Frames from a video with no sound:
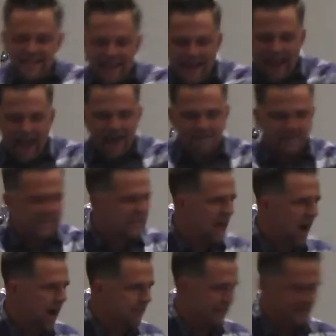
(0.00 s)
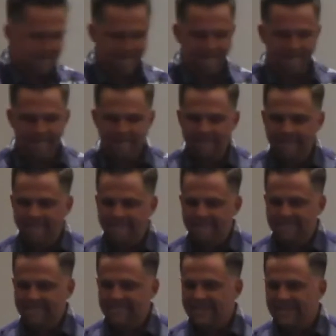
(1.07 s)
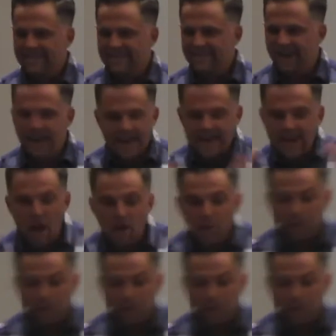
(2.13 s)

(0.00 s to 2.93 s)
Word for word: they have in common. Right? In other